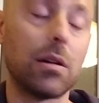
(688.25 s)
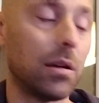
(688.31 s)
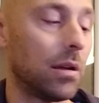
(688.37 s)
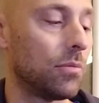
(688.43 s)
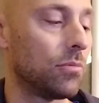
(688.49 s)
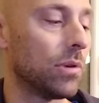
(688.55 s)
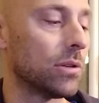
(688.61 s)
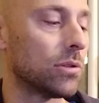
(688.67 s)

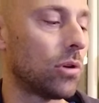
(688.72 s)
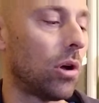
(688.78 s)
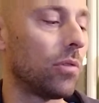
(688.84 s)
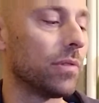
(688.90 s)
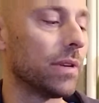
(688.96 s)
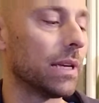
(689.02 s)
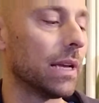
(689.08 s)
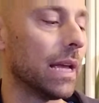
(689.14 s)

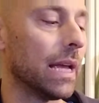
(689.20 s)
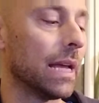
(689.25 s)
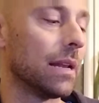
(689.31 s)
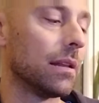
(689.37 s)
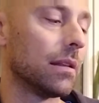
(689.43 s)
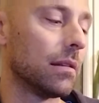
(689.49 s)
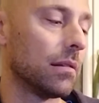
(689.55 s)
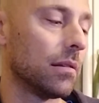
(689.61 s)
resolving
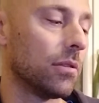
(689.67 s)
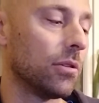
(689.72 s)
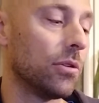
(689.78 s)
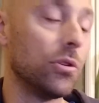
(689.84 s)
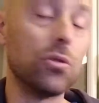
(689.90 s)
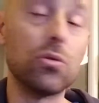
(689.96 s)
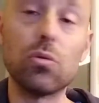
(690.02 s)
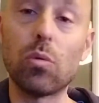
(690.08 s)
in the
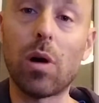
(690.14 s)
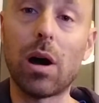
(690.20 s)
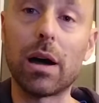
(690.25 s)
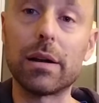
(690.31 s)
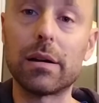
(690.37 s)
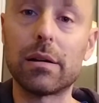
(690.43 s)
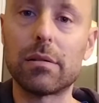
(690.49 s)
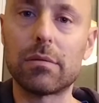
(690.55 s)
new
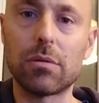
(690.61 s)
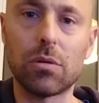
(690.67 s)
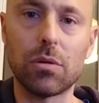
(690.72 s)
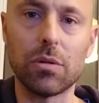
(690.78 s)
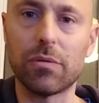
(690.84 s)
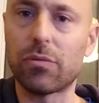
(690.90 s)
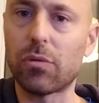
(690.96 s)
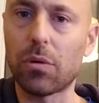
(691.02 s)
one,
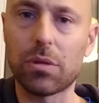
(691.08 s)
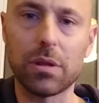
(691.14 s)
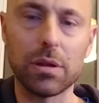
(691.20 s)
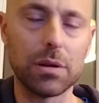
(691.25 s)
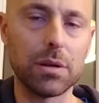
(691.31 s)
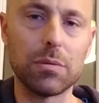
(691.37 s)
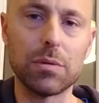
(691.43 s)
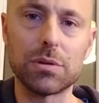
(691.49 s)
or the fourth
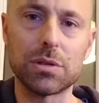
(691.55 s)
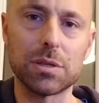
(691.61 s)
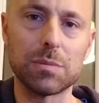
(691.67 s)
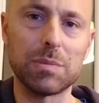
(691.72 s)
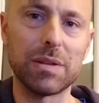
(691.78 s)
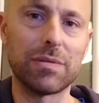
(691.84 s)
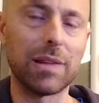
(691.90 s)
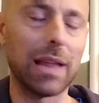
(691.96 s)
degree, which is
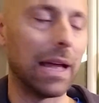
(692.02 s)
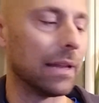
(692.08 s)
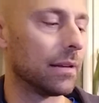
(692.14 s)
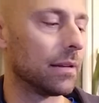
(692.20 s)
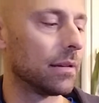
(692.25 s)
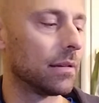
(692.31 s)
B flat.